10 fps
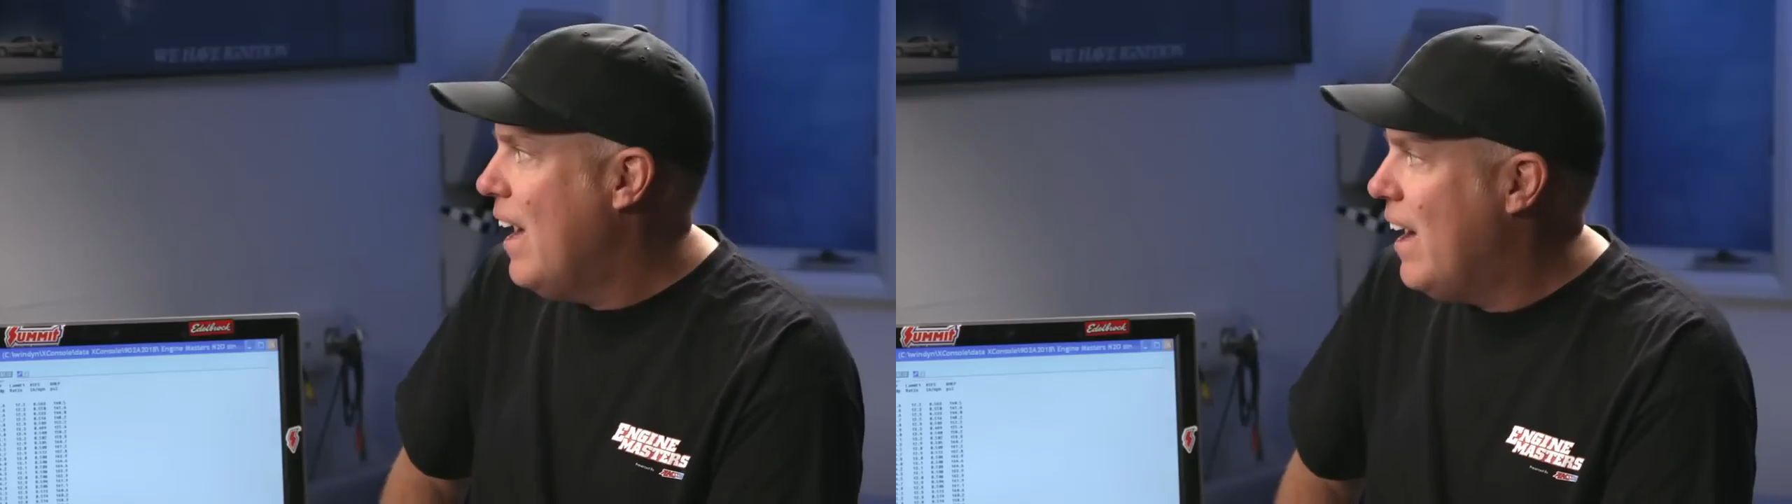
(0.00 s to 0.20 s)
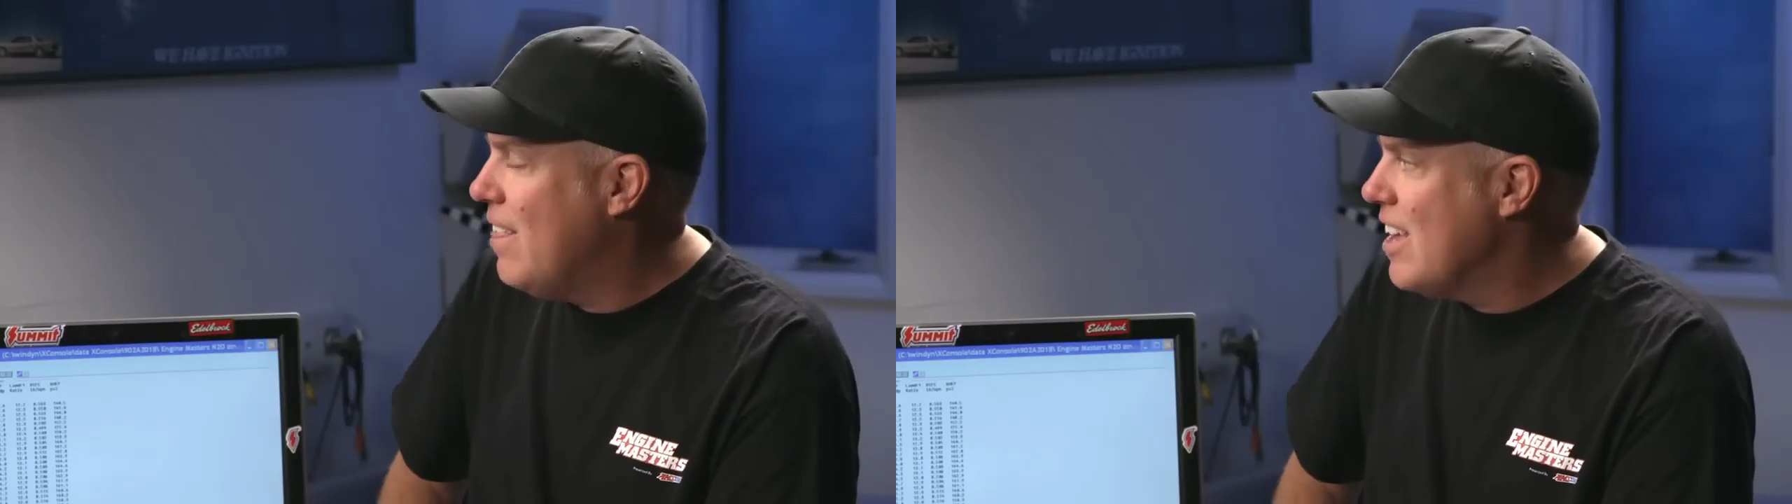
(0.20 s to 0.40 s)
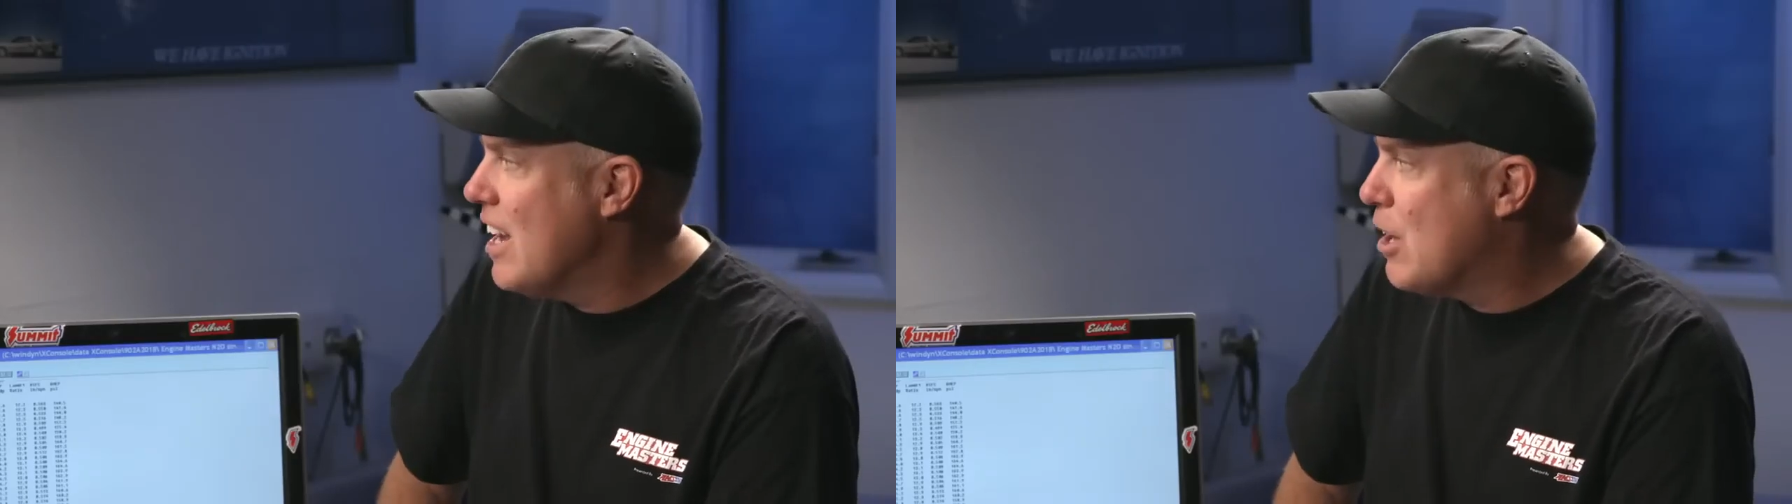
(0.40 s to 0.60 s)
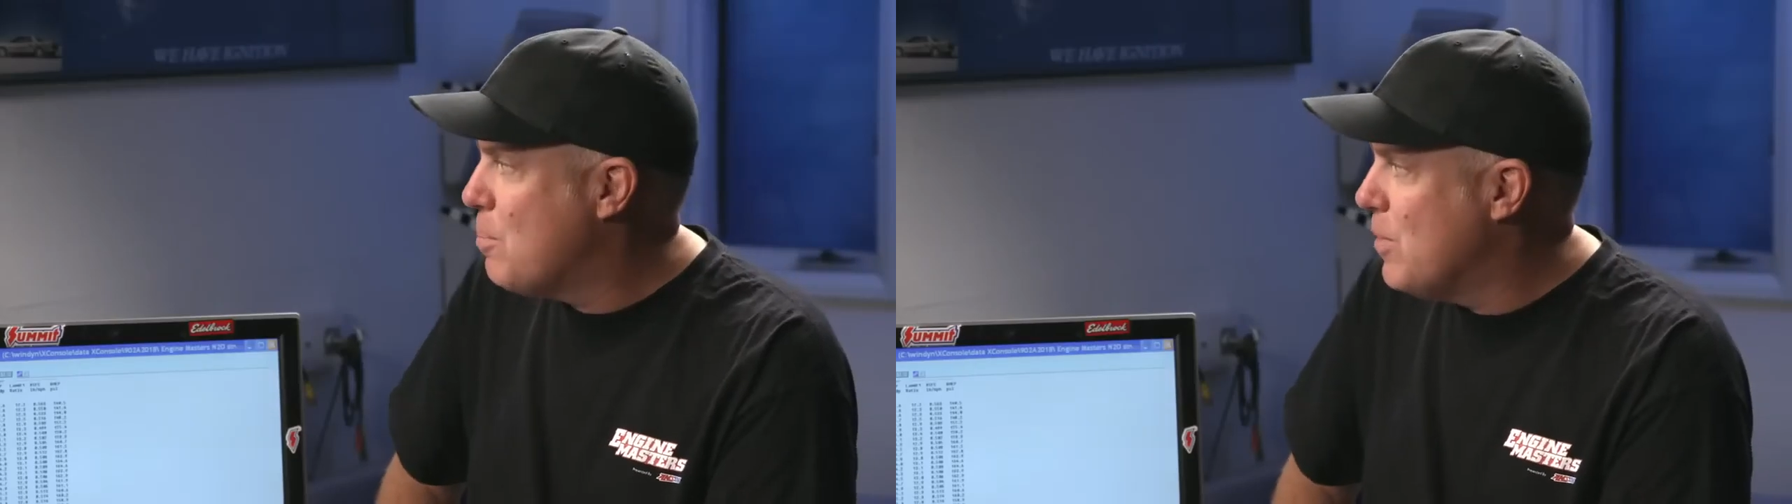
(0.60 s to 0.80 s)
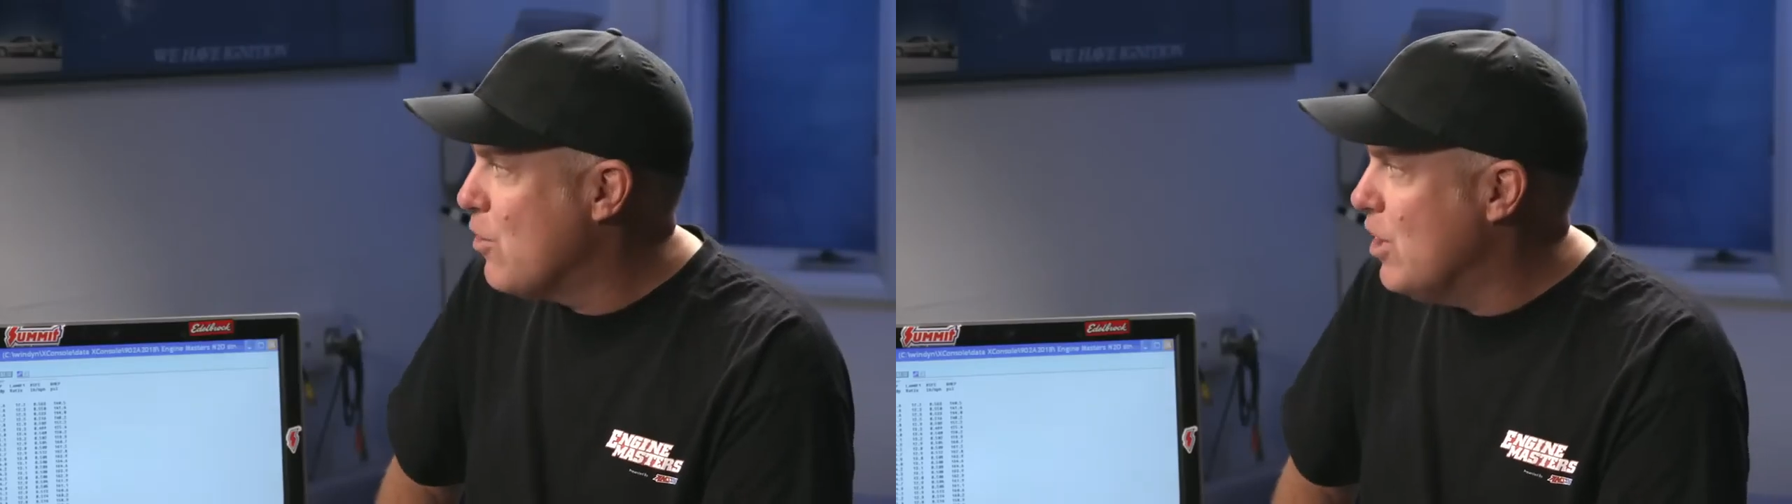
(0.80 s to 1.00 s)
I think
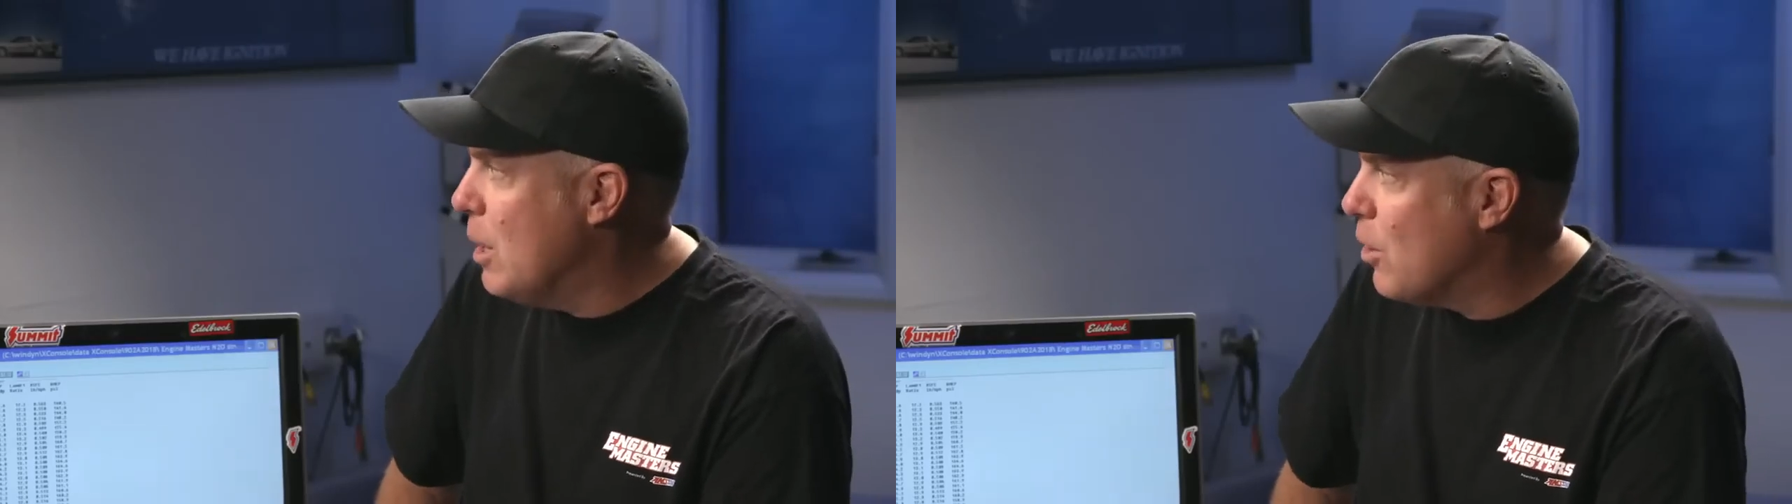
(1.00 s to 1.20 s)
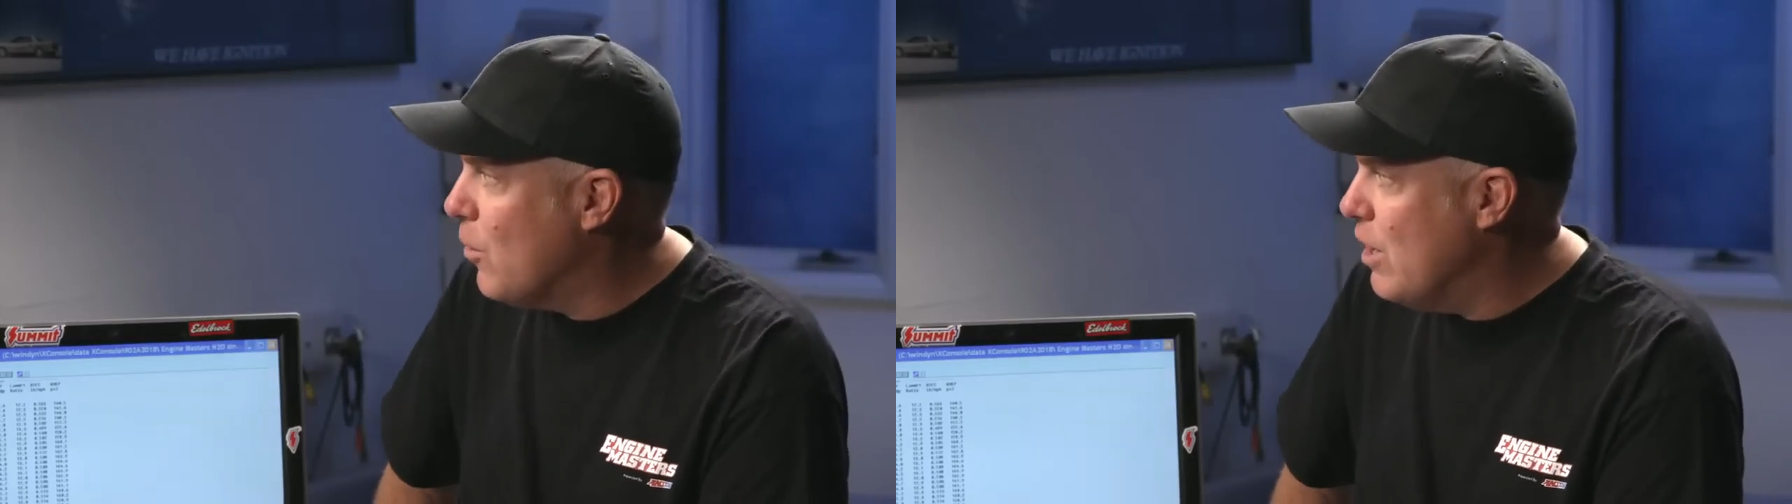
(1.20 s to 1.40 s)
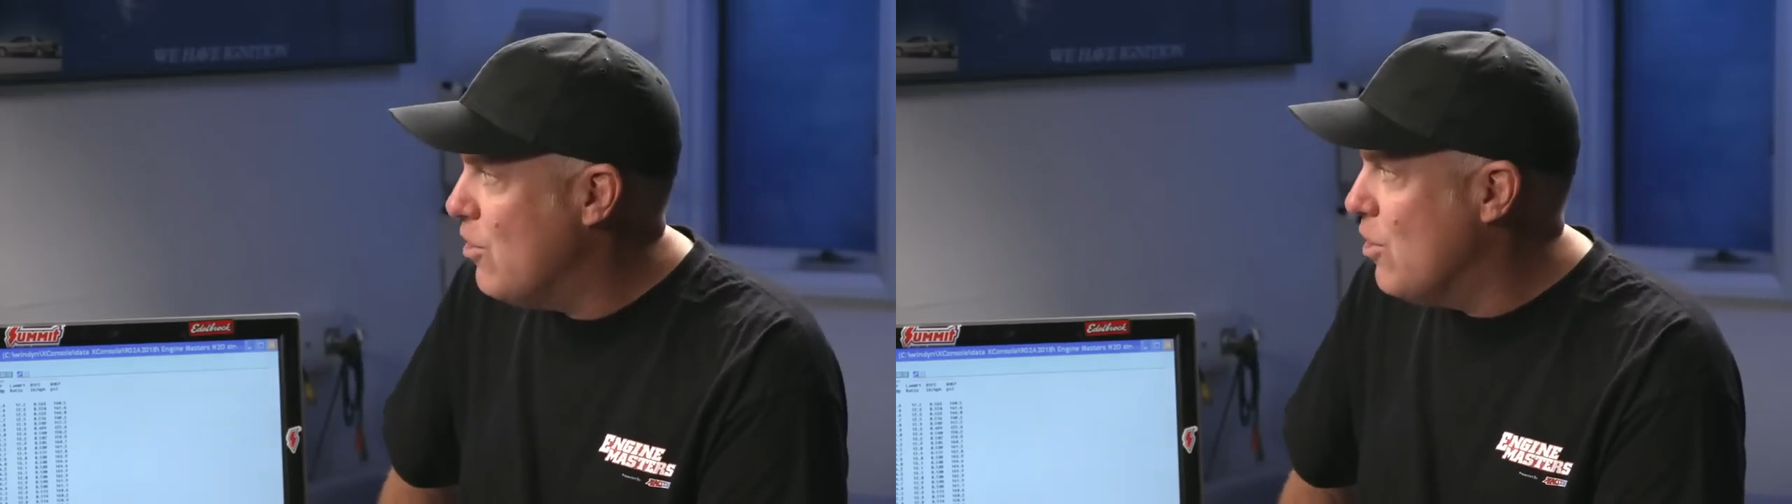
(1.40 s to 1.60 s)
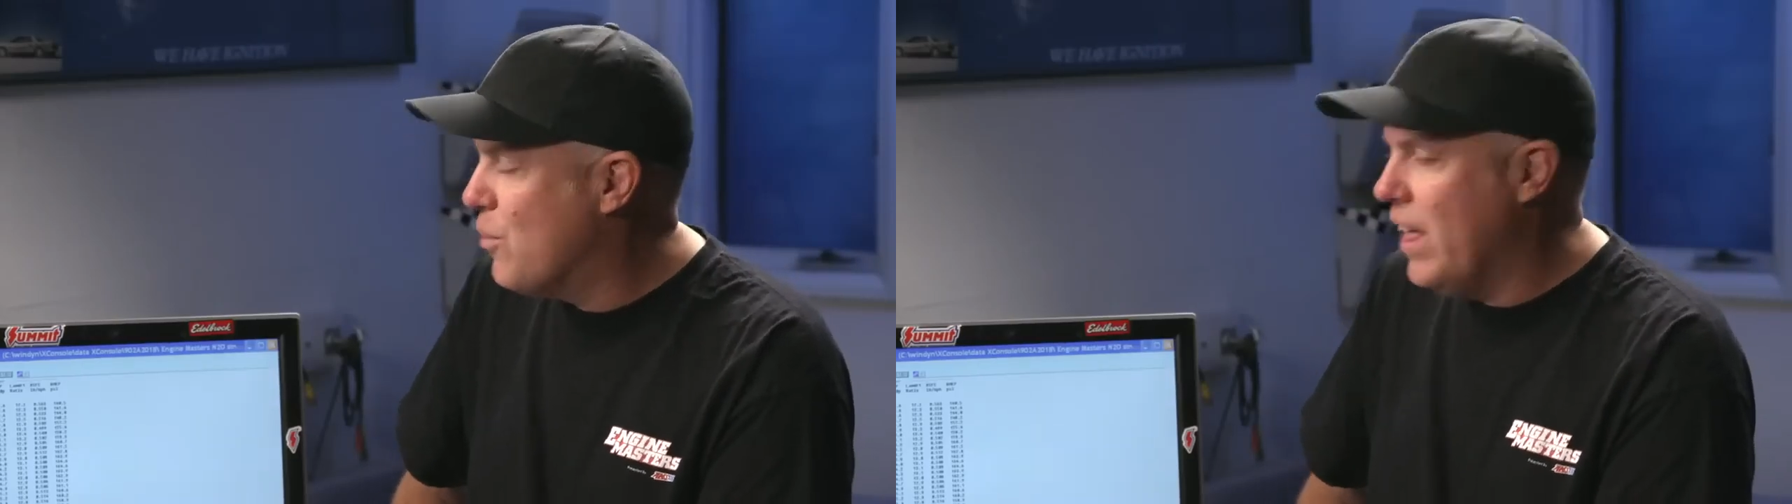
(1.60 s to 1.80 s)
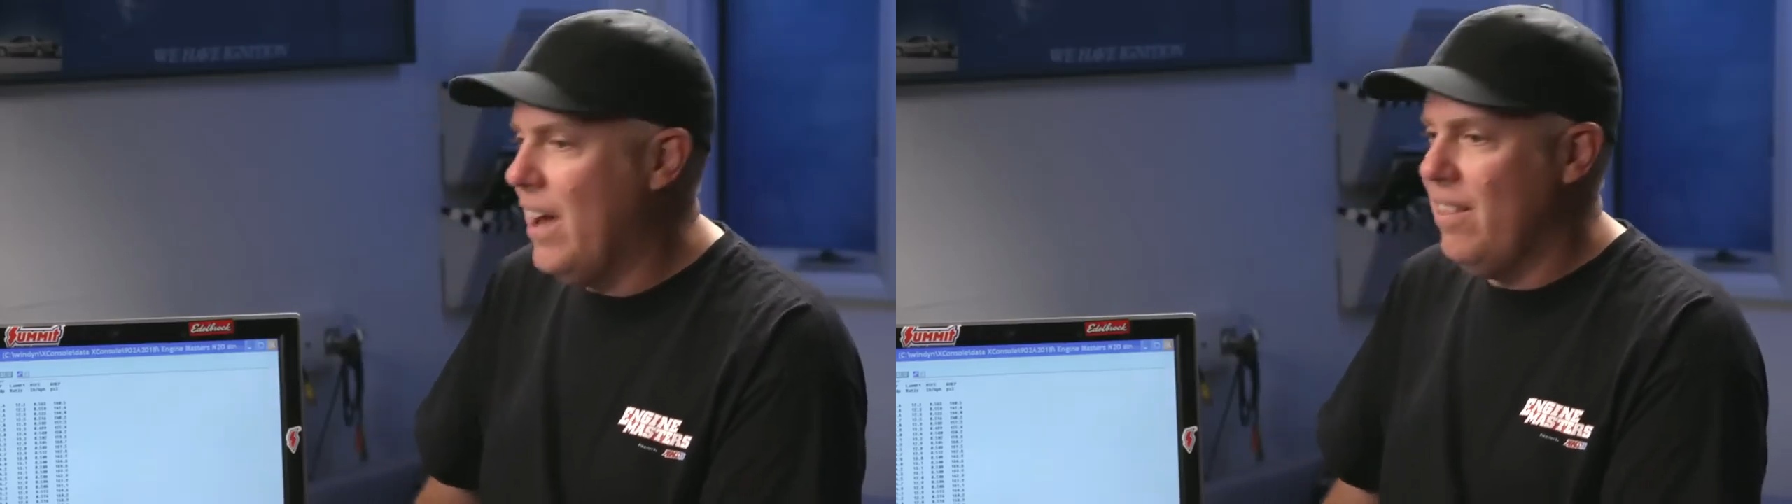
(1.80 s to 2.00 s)
there's a number of reasons
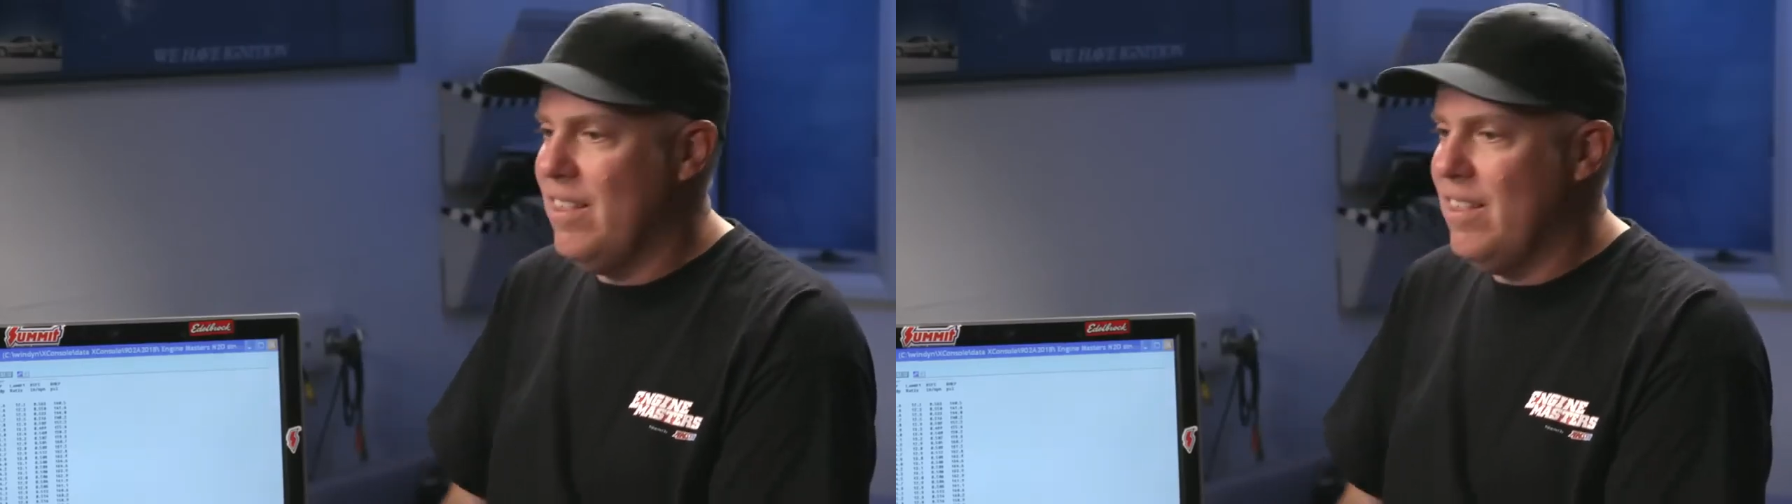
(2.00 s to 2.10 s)
for that.